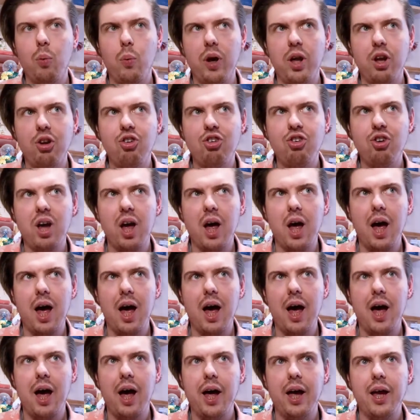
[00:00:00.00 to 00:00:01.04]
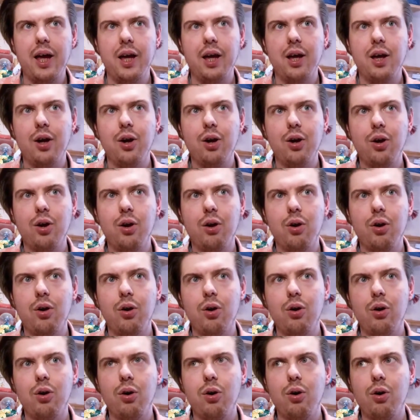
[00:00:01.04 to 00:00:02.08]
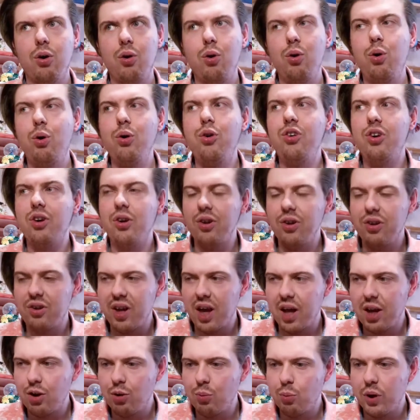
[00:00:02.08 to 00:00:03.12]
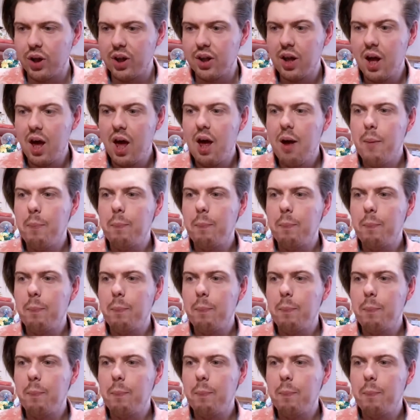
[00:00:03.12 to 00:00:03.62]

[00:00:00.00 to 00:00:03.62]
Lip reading: which I could contend with,